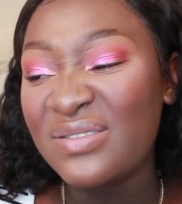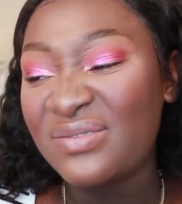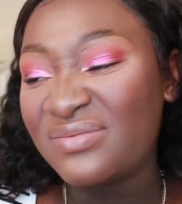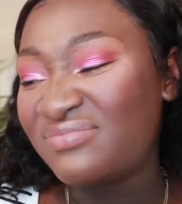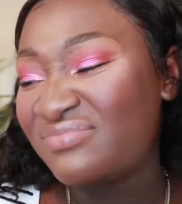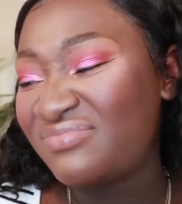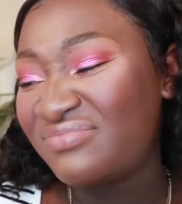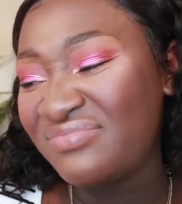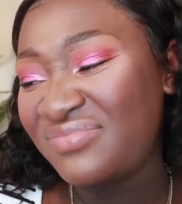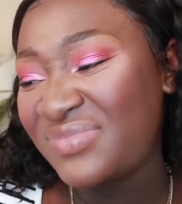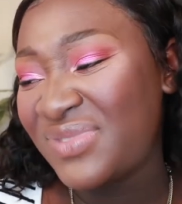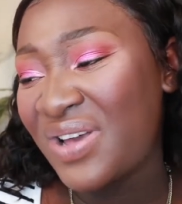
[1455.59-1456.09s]

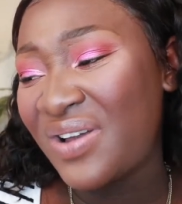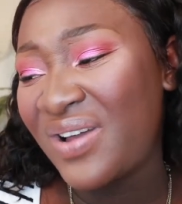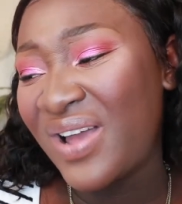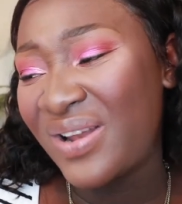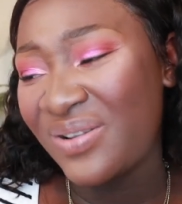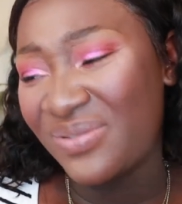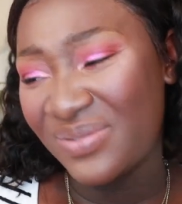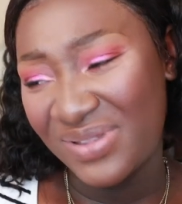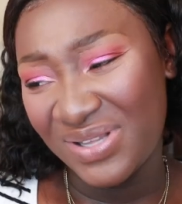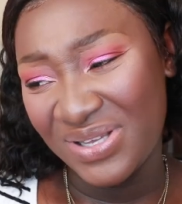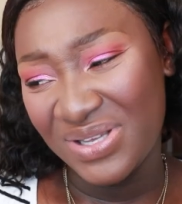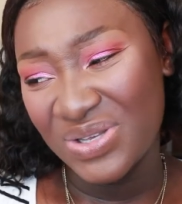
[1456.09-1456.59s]
No, I
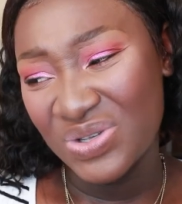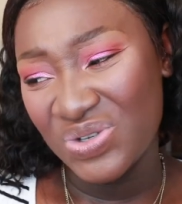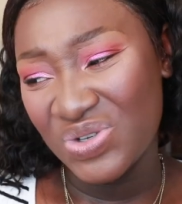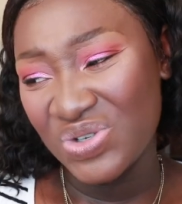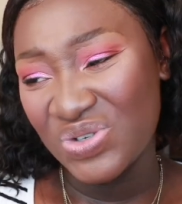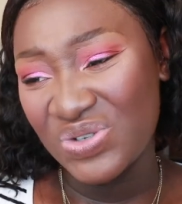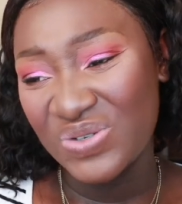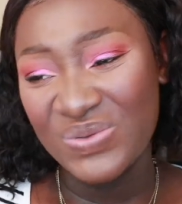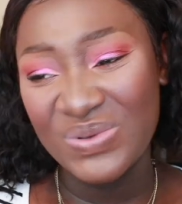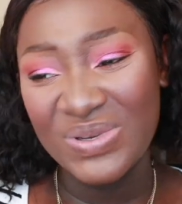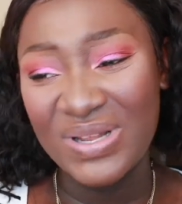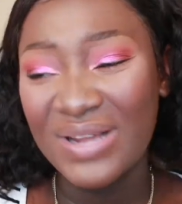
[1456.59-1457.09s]
don't think you
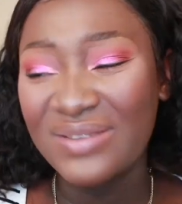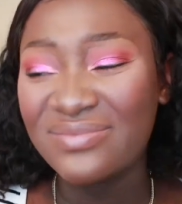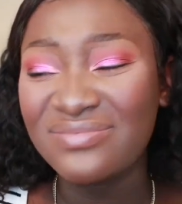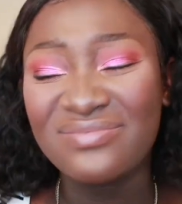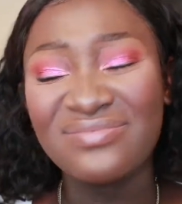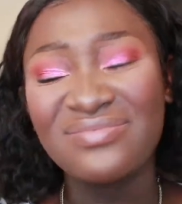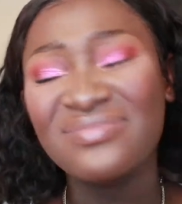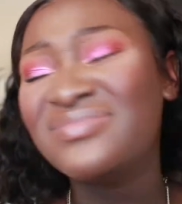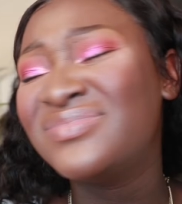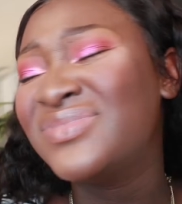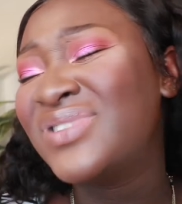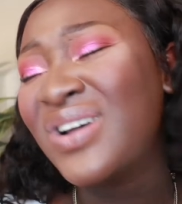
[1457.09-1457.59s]
should do that.
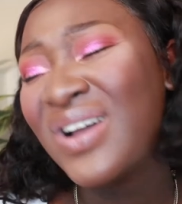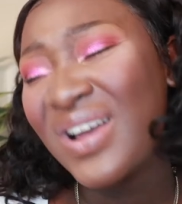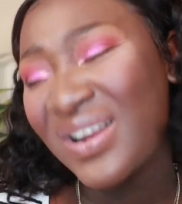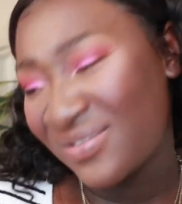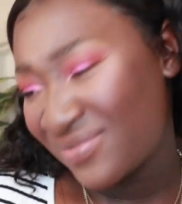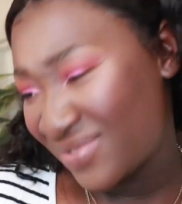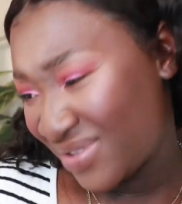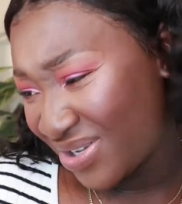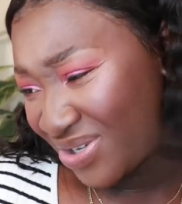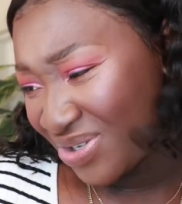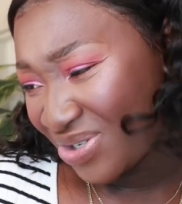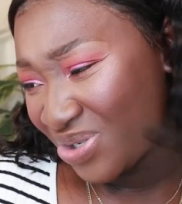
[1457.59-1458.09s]
No, I
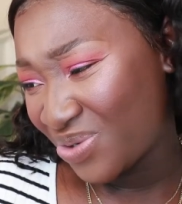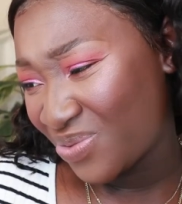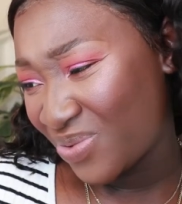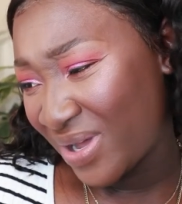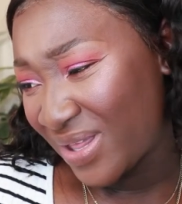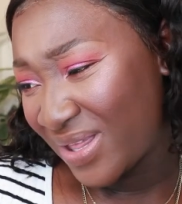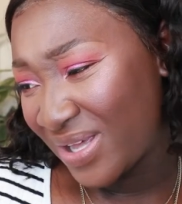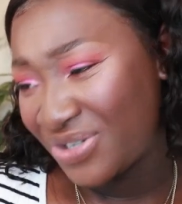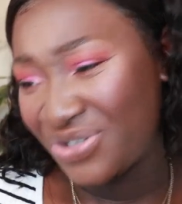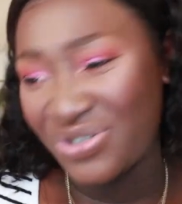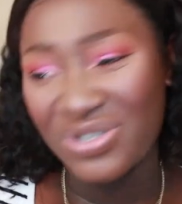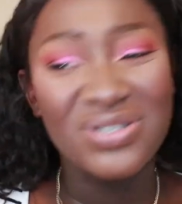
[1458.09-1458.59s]
don't think you should
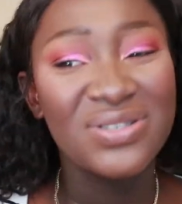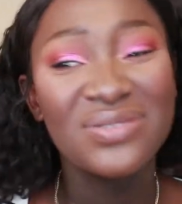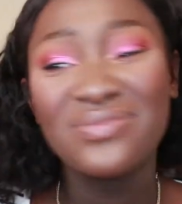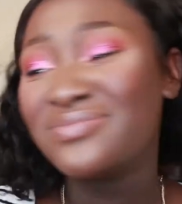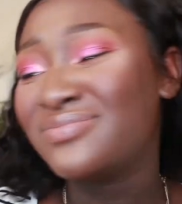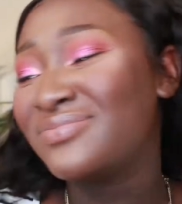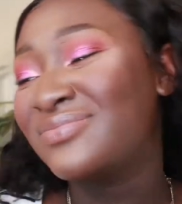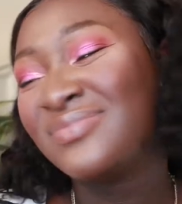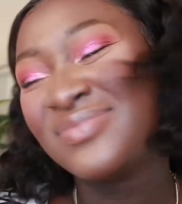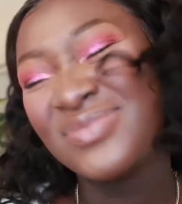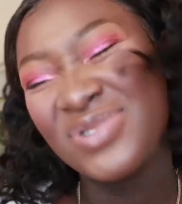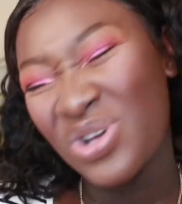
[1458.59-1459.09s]
wear that dress.
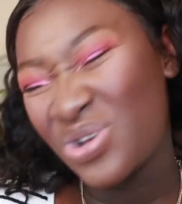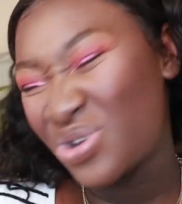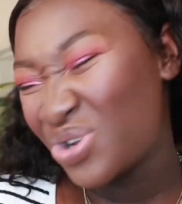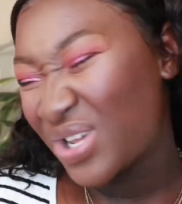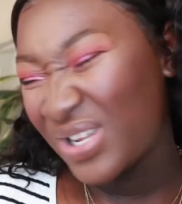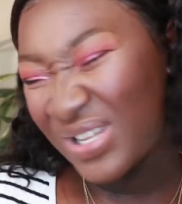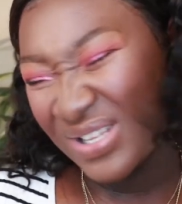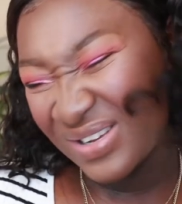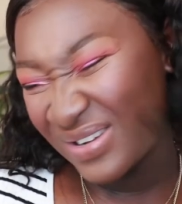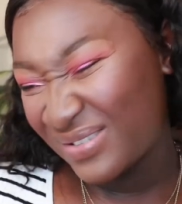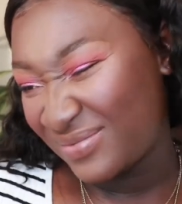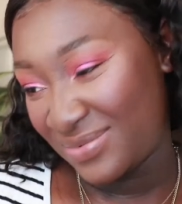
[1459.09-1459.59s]
No,
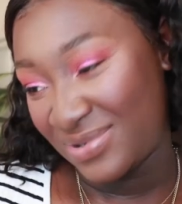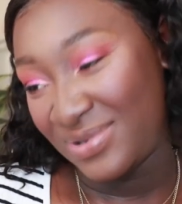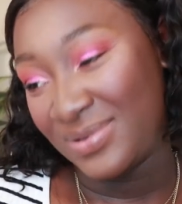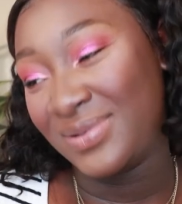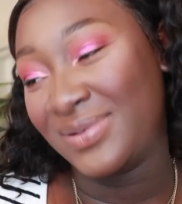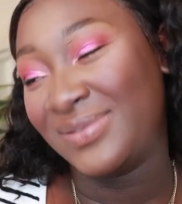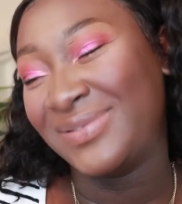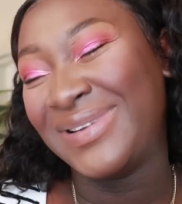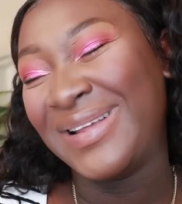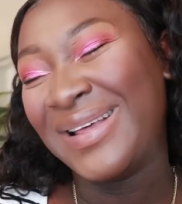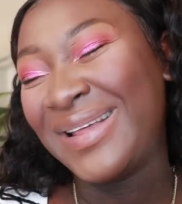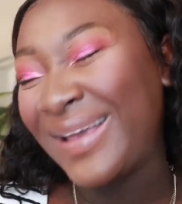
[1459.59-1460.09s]

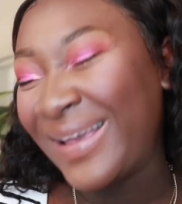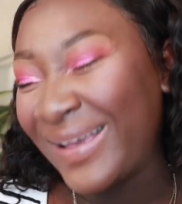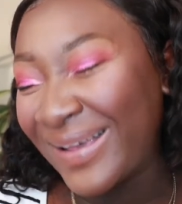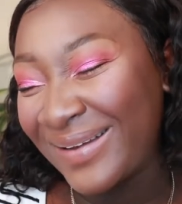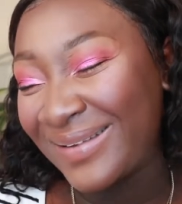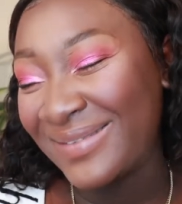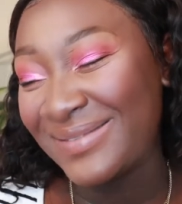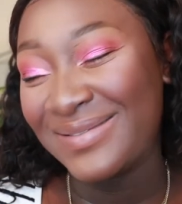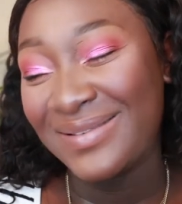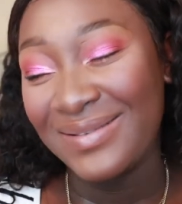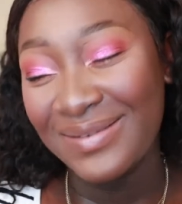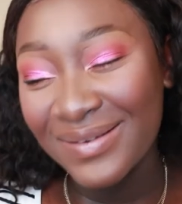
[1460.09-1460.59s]
that
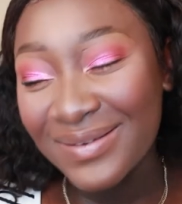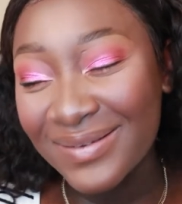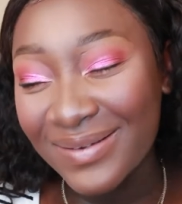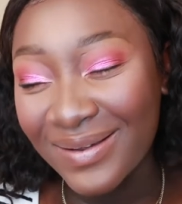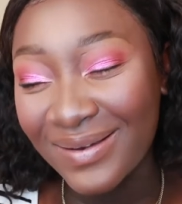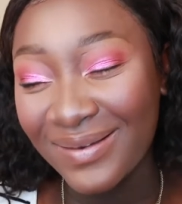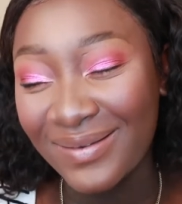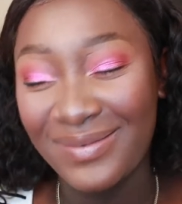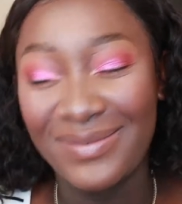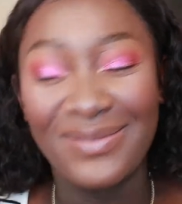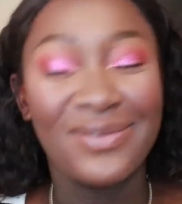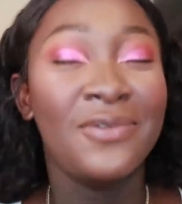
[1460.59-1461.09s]
hair doesn't look
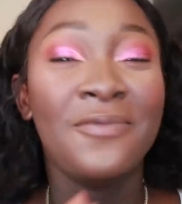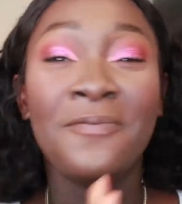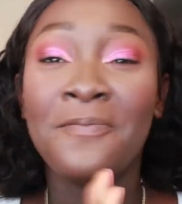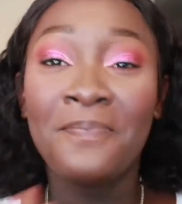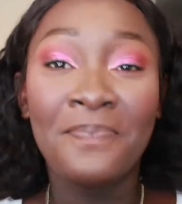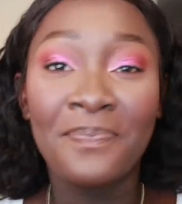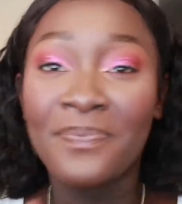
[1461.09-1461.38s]
good on you.